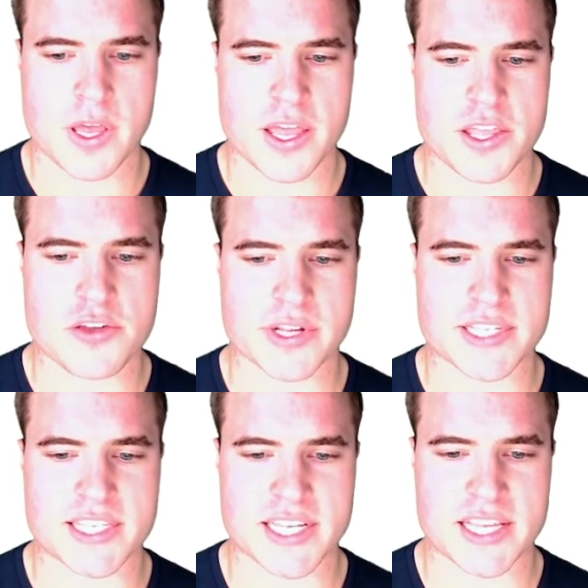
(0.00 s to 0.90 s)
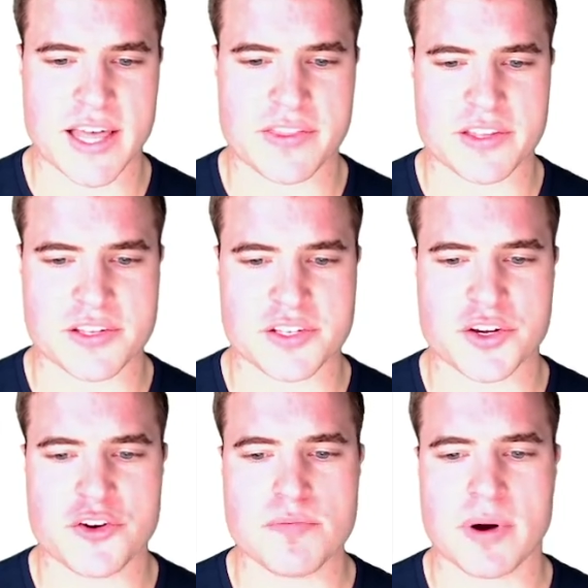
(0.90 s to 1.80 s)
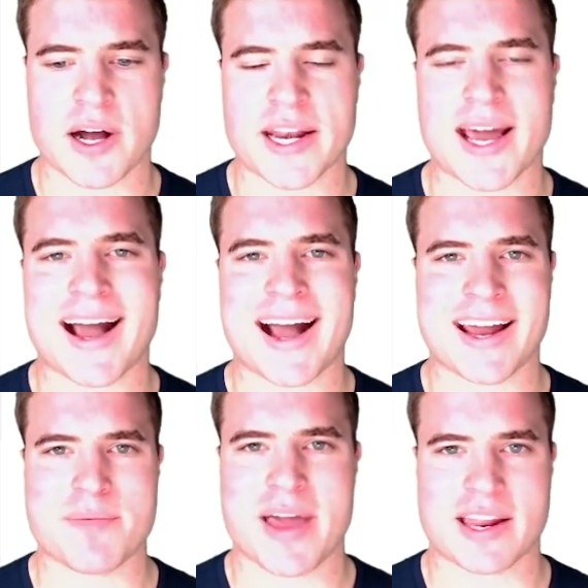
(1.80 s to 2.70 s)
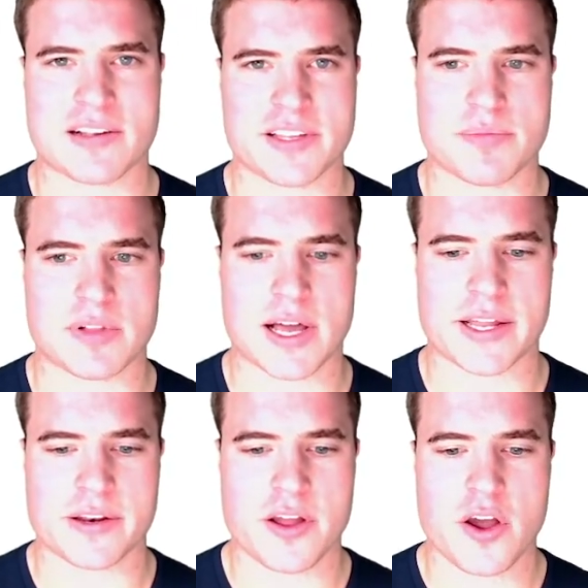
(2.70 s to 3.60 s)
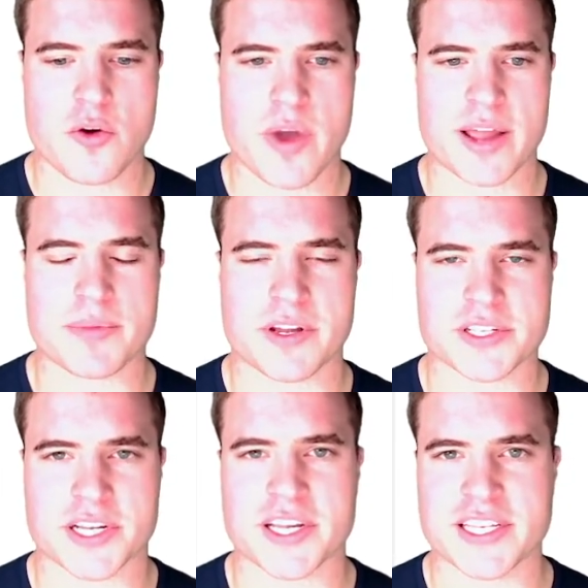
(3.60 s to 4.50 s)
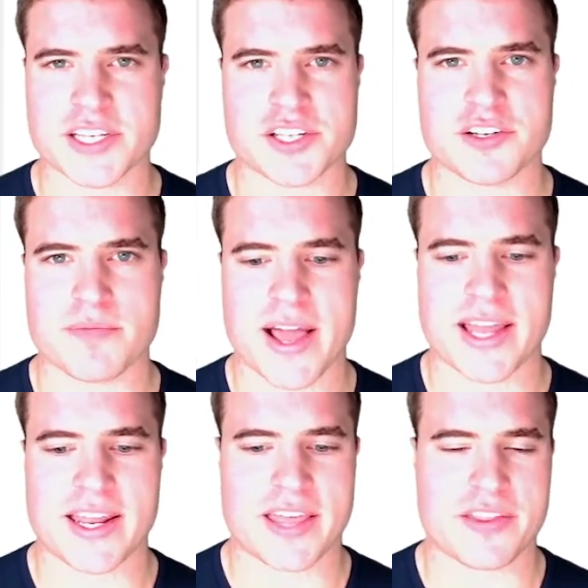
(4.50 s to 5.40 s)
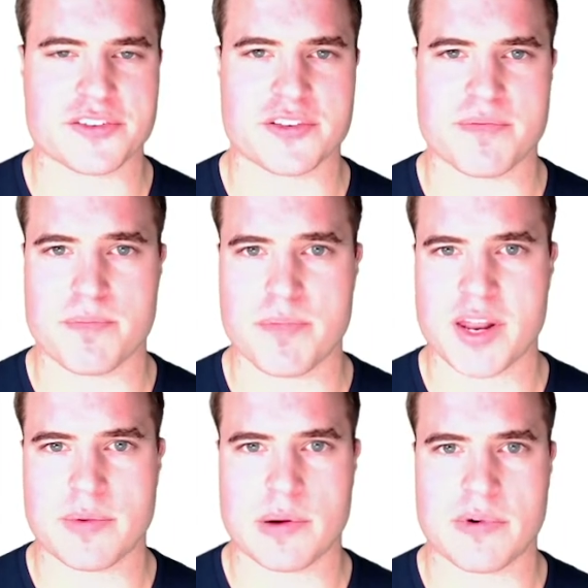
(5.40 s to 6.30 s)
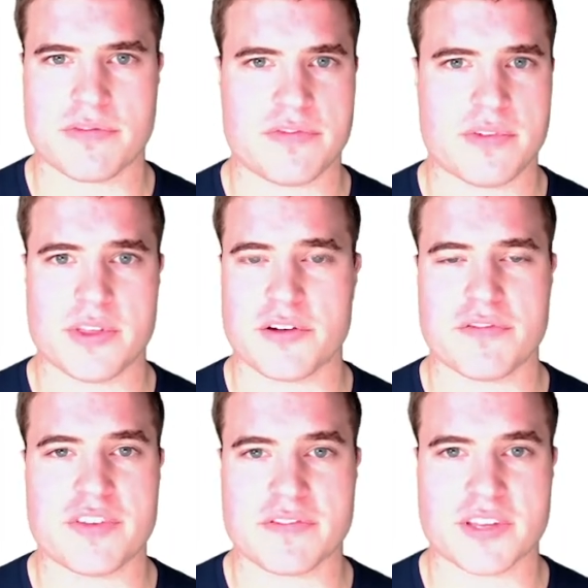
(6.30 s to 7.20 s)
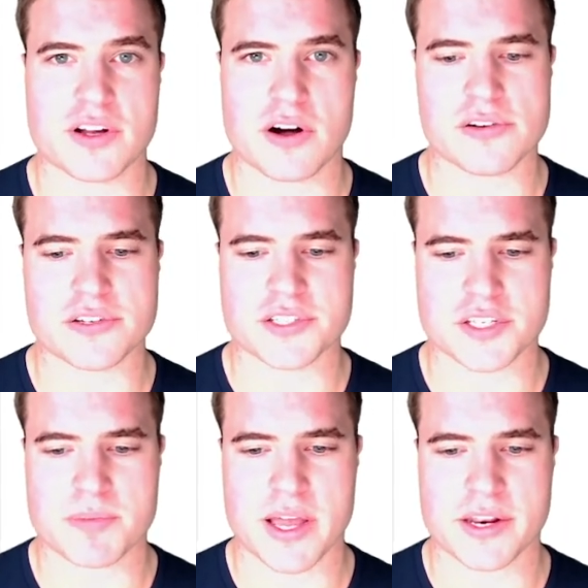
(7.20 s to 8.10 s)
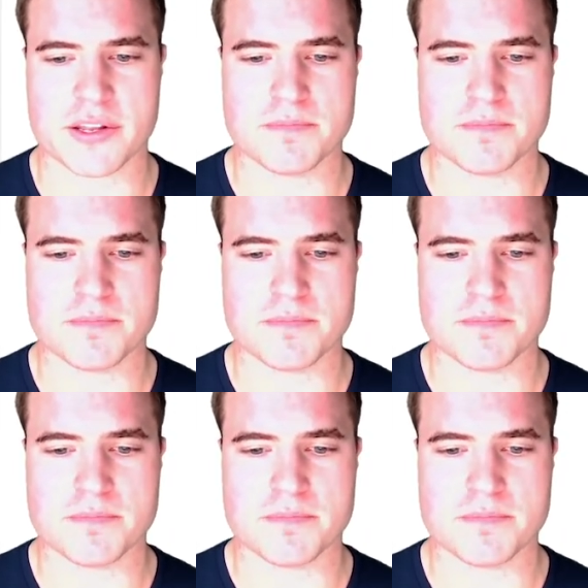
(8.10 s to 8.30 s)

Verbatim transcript: you can see that this coupon automatically applied, right? Because the conditions are met and there's a minimum of, $50 to spend.